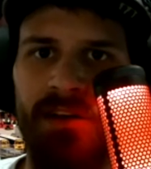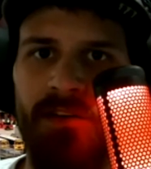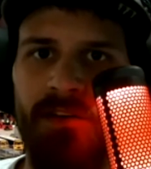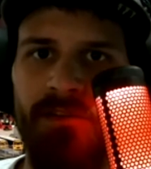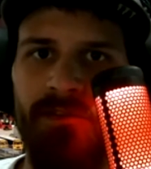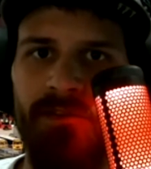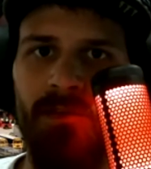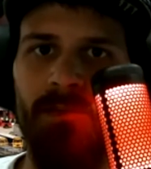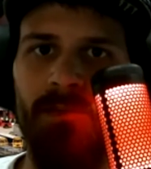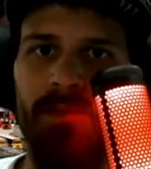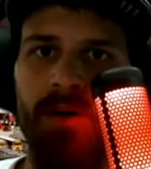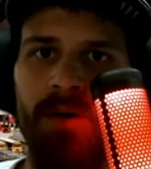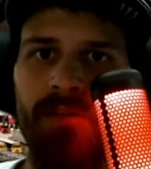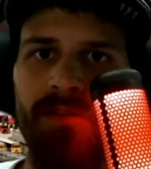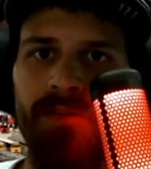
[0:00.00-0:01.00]
football
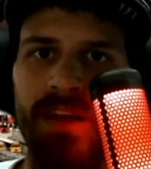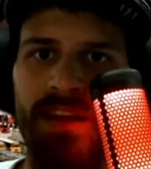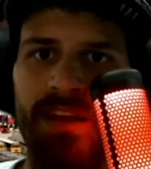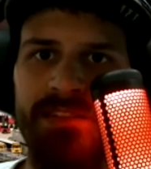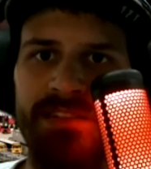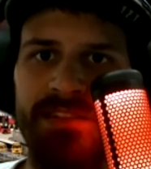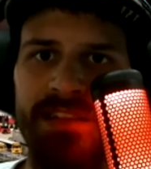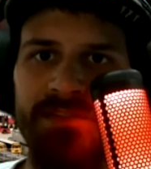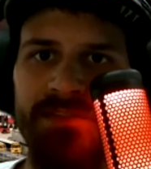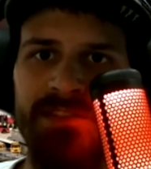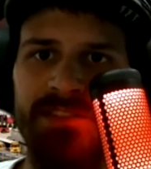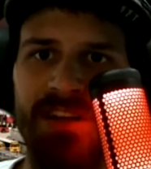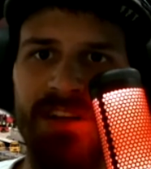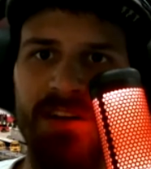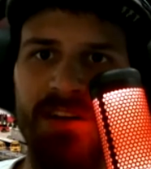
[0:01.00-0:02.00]
fans and even
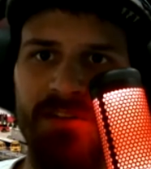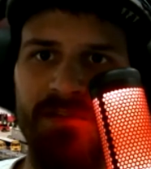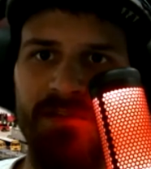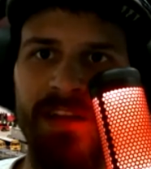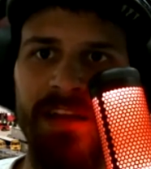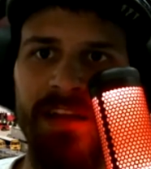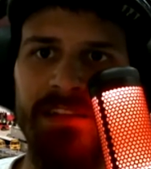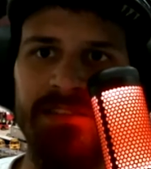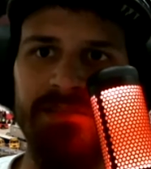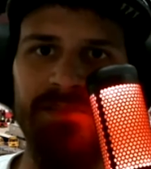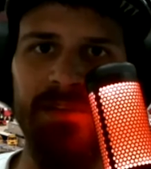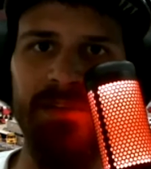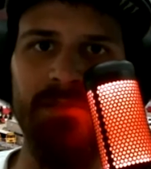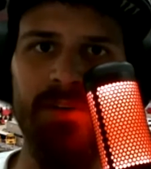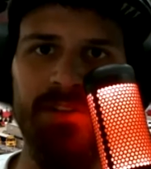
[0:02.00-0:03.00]
soccer fans be
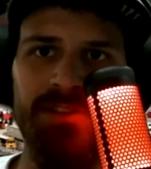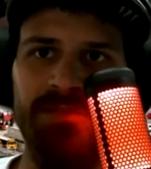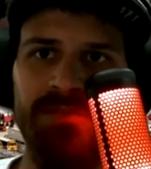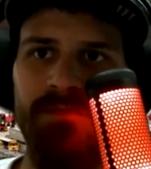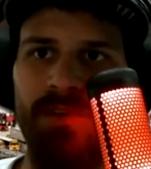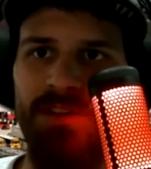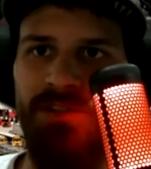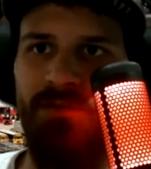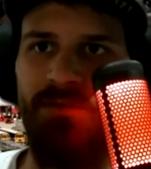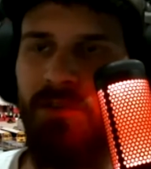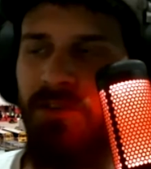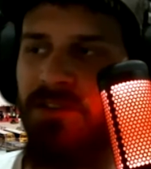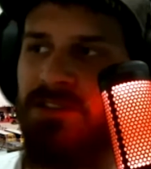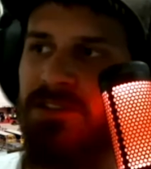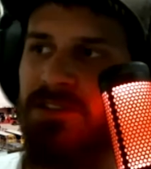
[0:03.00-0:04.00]
much much
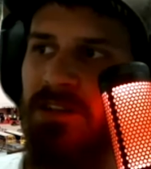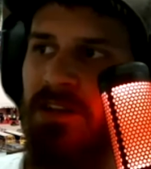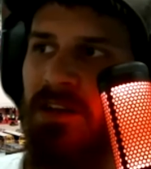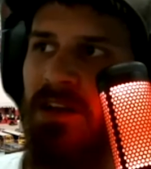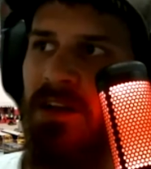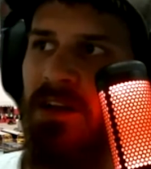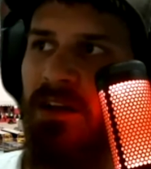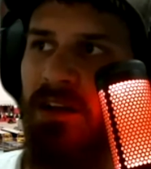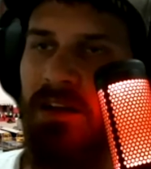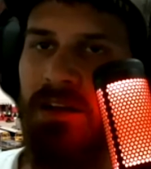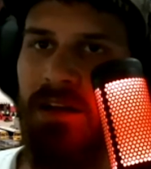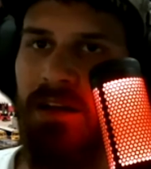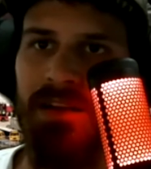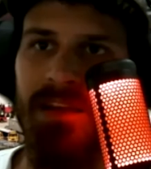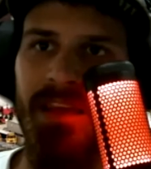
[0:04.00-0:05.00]
worse. And
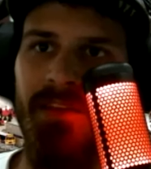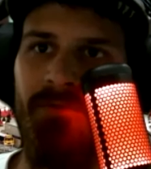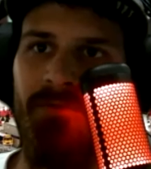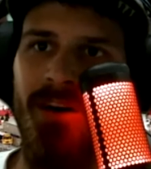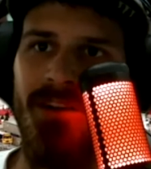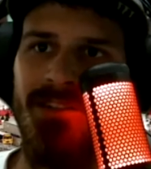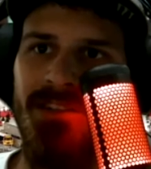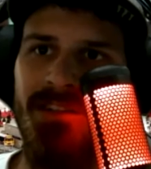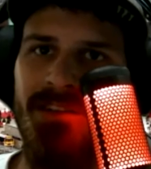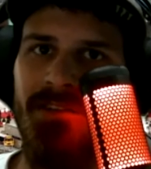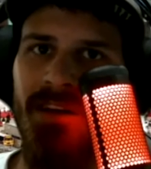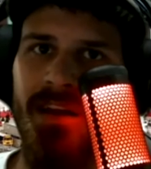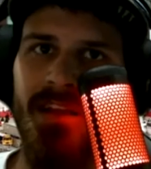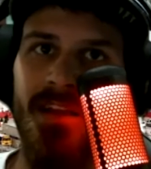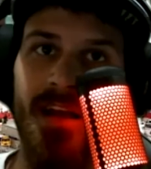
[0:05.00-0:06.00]
again, watching, and
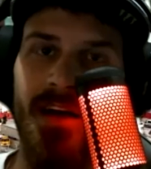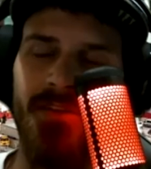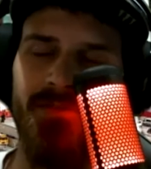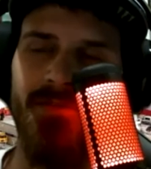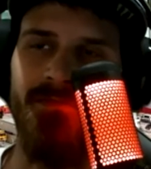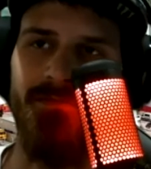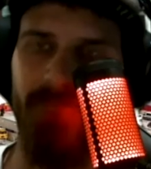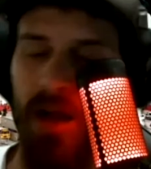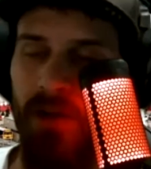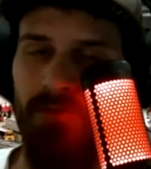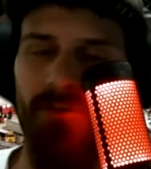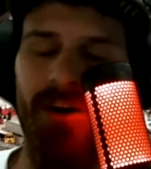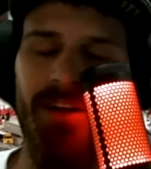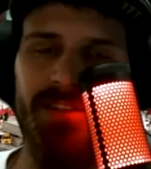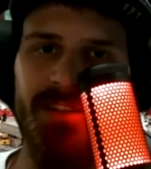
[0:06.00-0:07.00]
I've
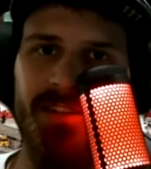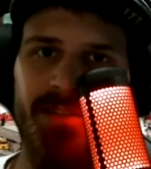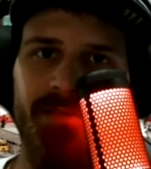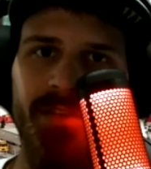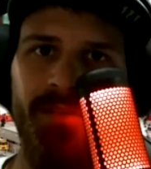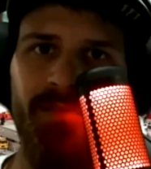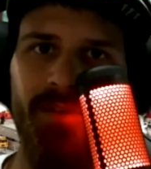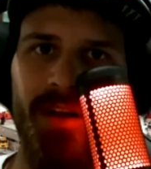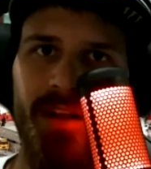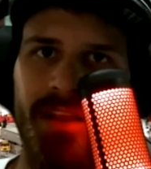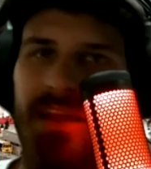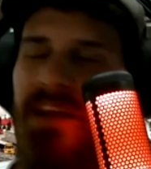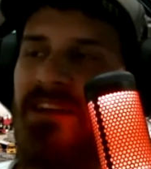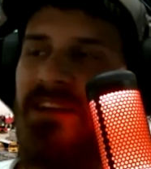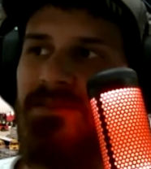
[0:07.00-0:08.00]
watched some of the broadcasts
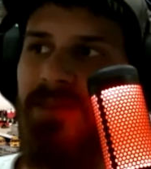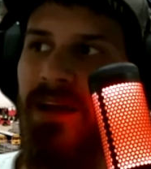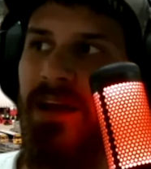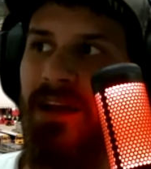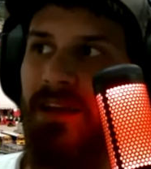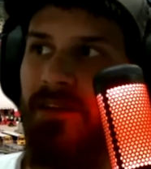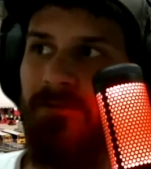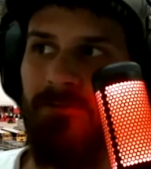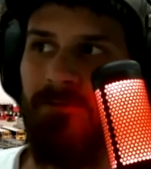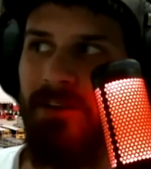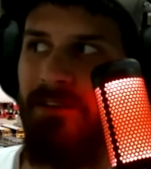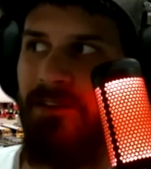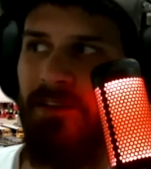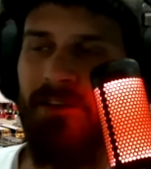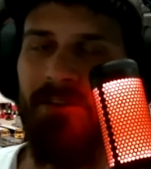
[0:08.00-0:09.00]
back, and when
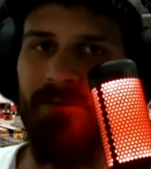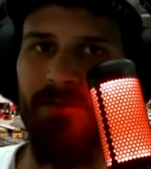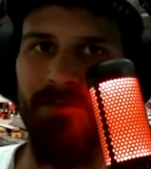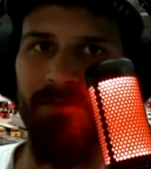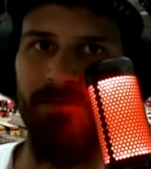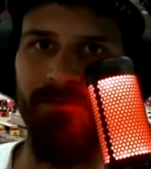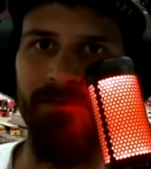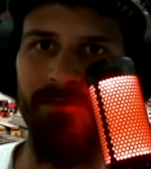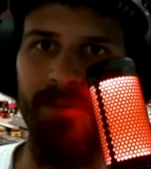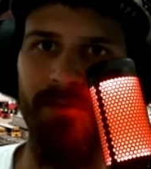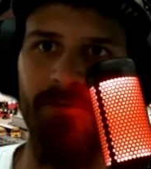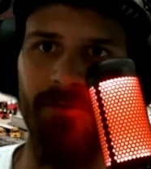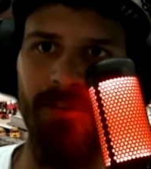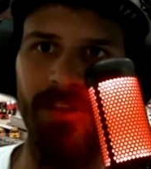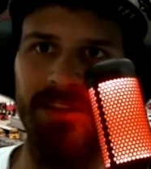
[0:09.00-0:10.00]
before they
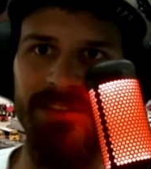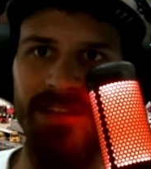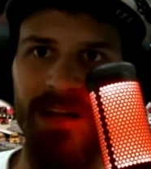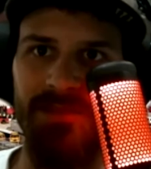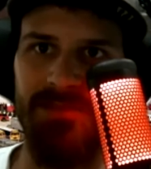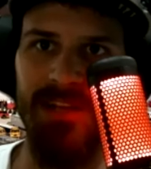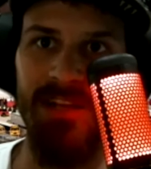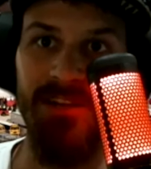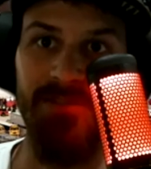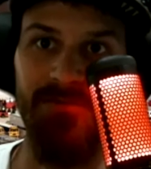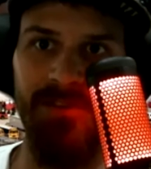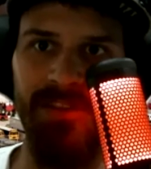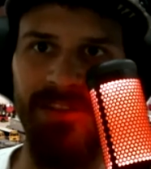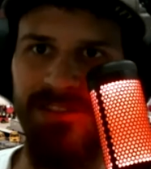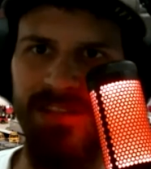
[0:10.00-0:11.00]
stopped chanting and when they
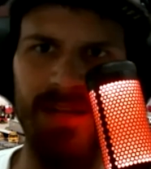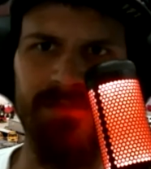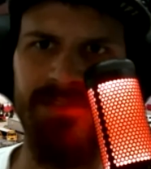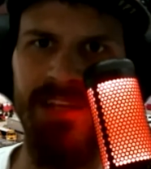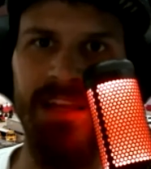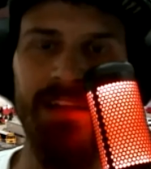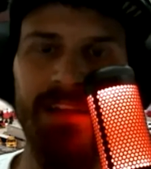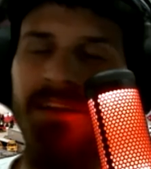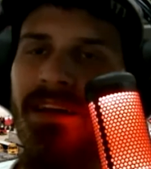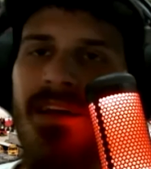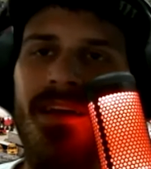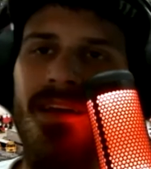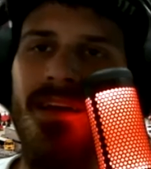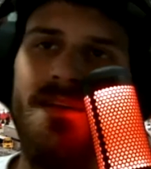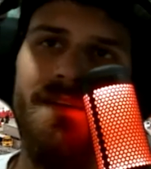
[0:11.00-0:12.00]
stopped chanting,
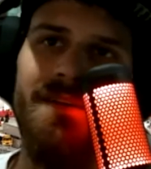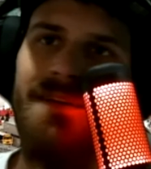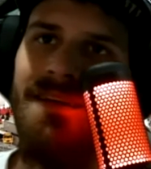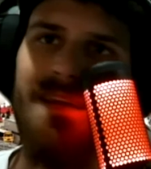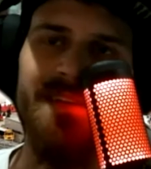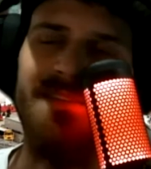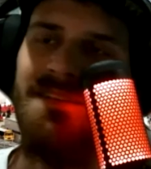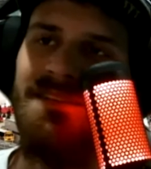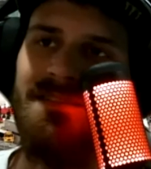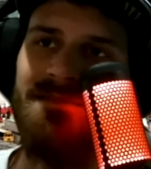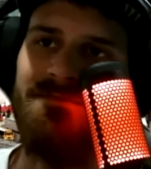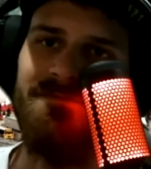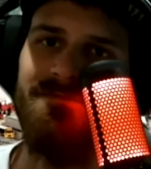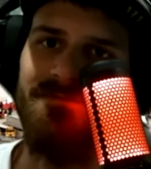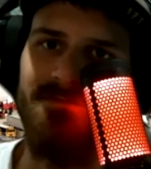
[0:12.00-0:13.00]
it didn't
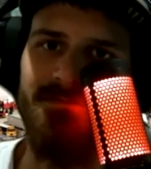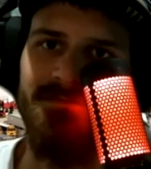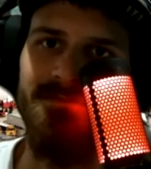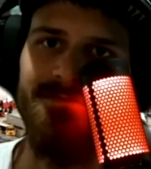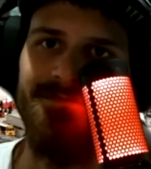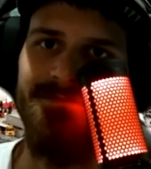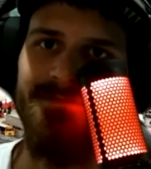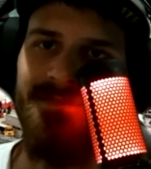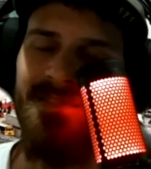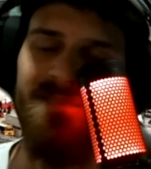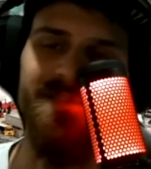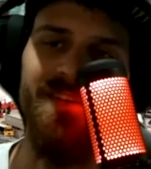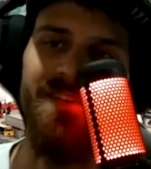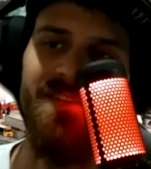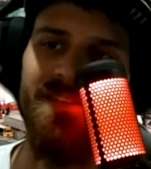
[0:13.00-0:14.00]

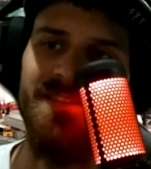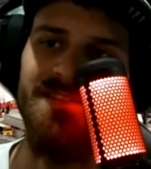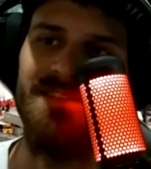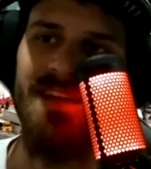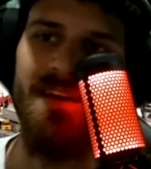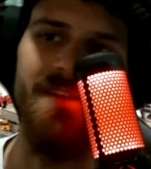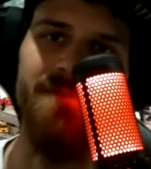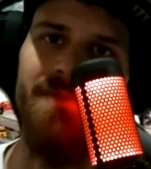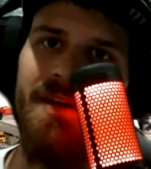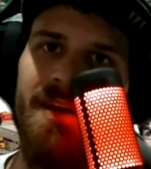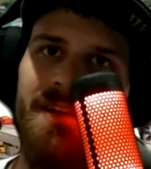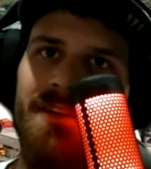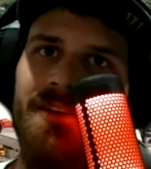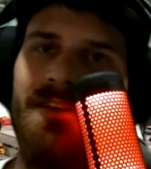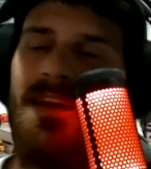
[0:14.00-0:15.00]
nothing sounded bad, and you
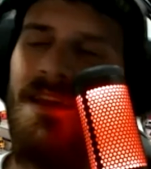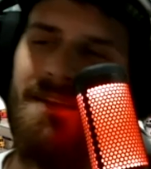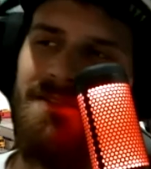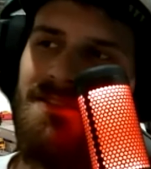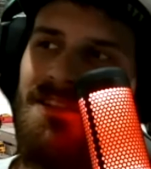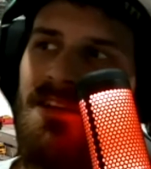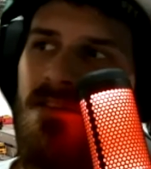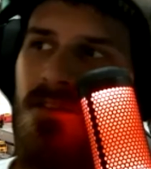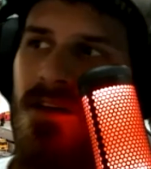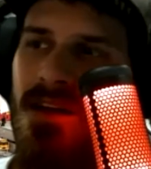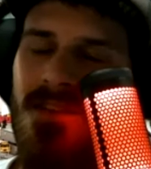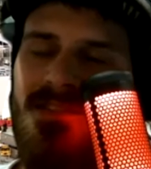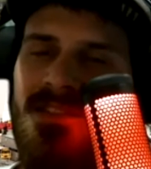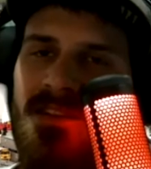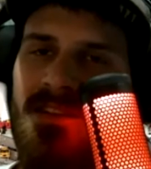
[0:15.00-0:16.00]
can't single out a
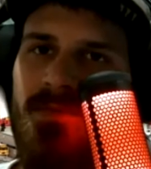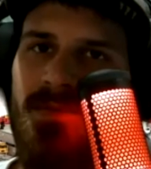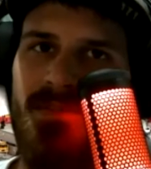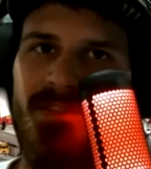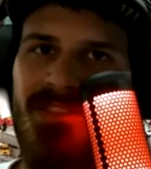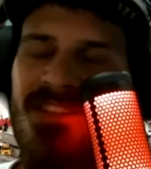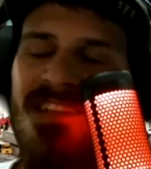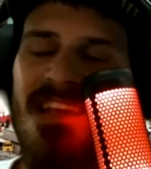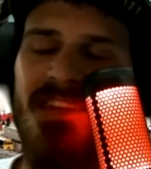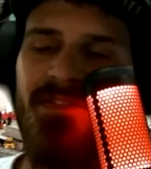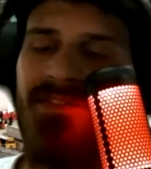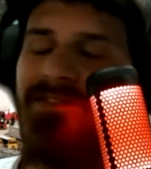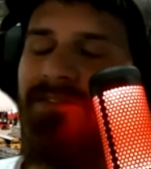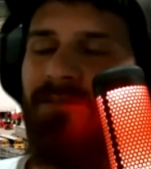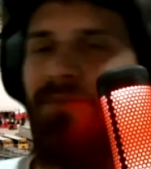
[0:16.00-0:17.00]
single person even
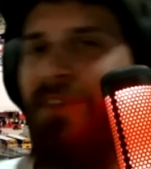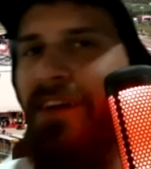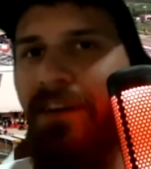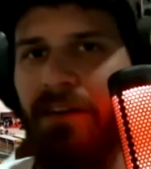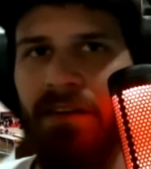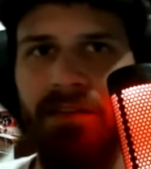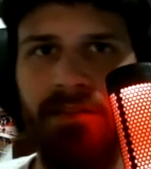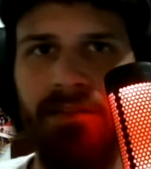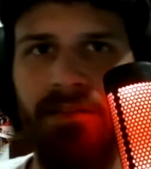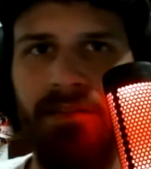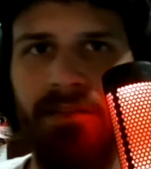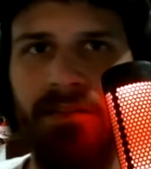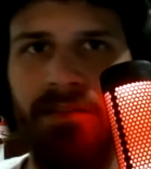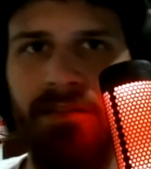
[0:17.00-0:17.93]
from there. So